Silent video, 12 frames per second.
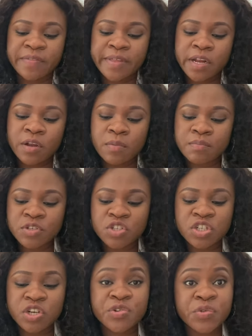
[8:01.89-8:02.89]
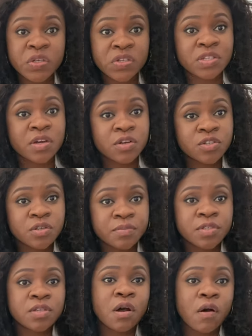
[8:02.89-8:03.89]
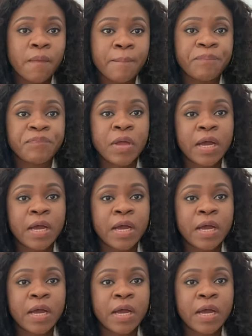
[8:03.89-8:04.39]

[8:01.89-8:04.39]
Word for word: their numbers decrease as customers come